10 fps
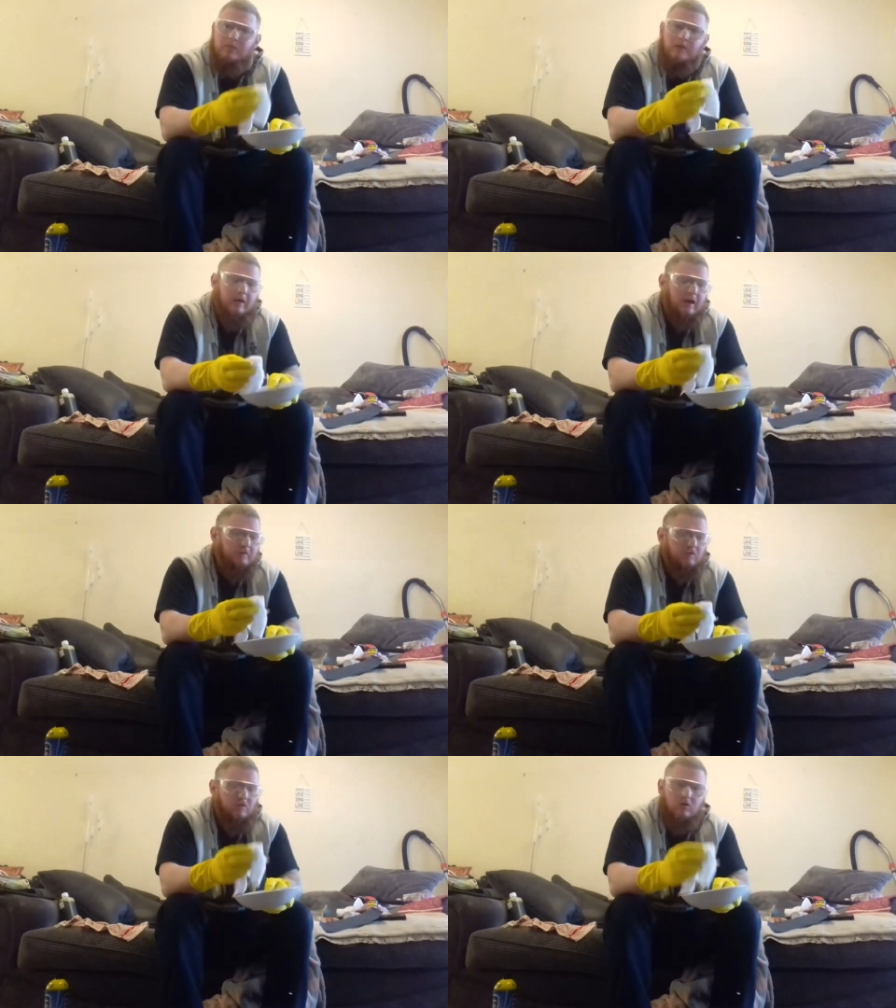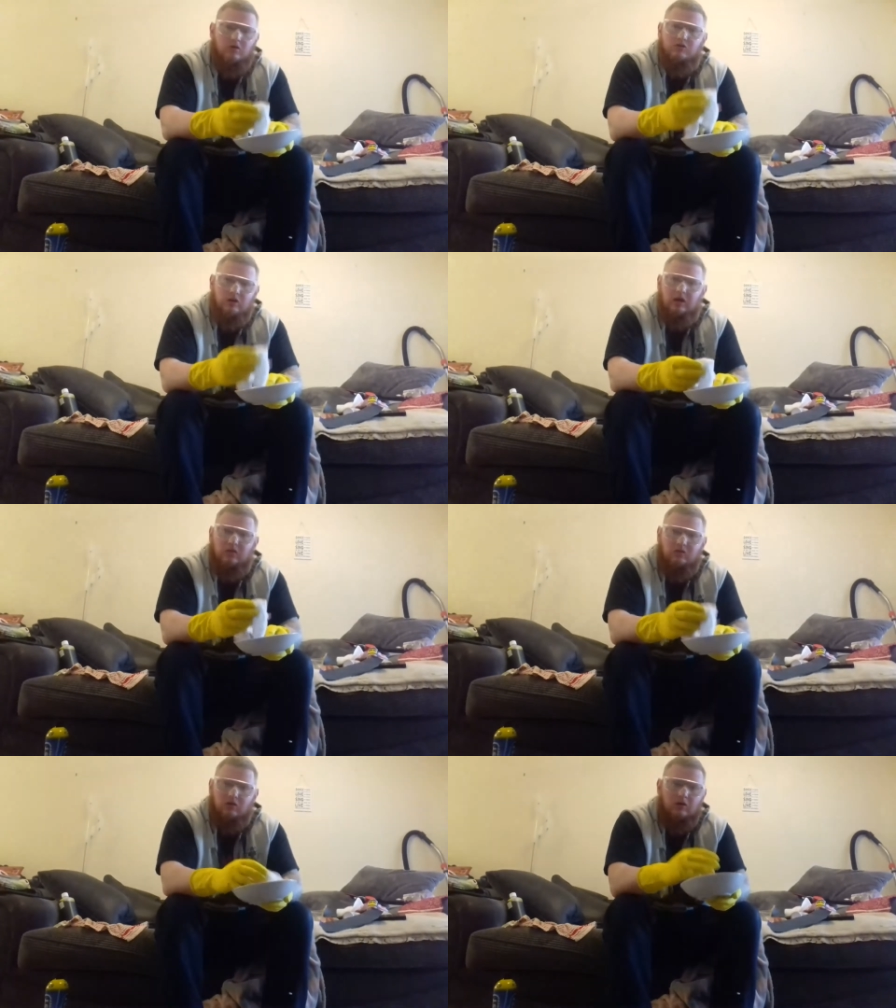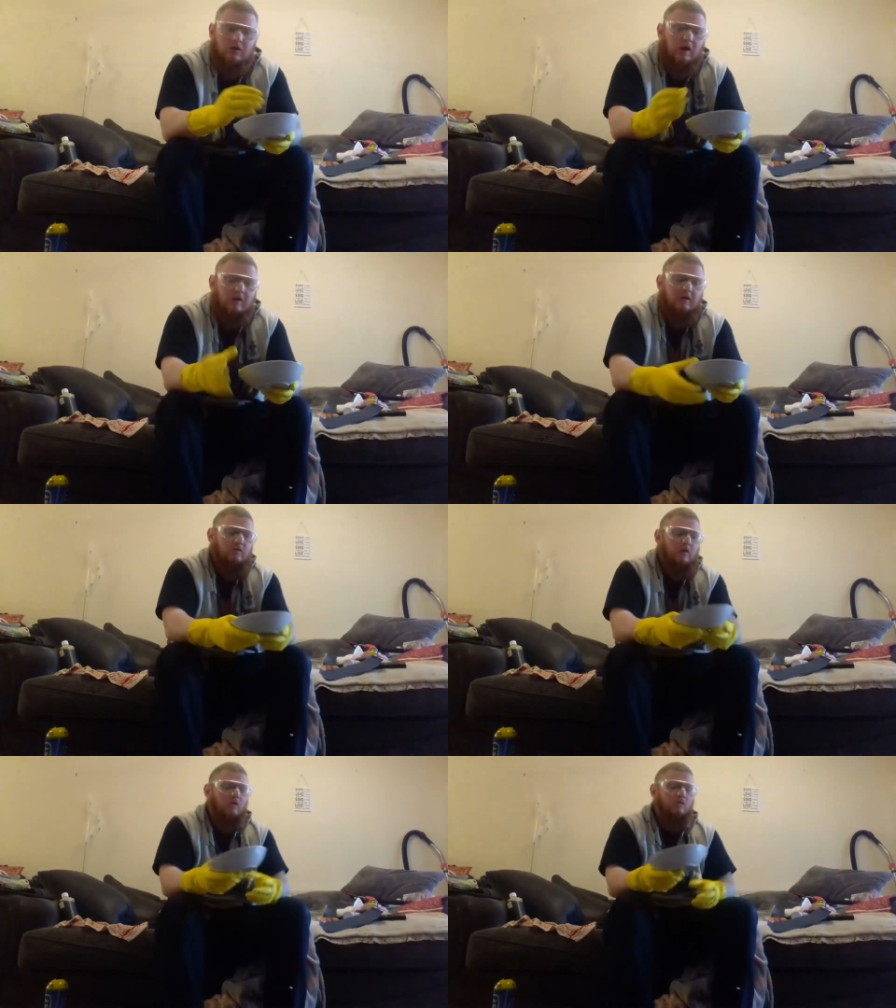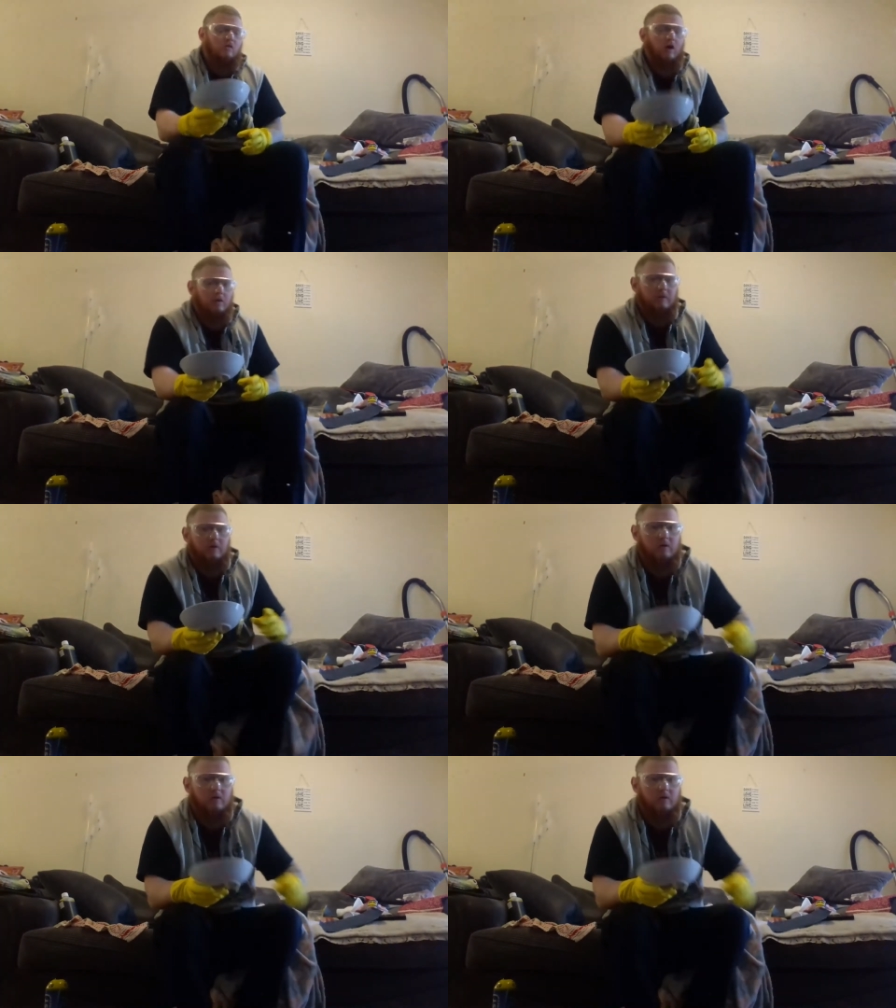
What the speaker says: your blade for as long as you need to. There's no time period that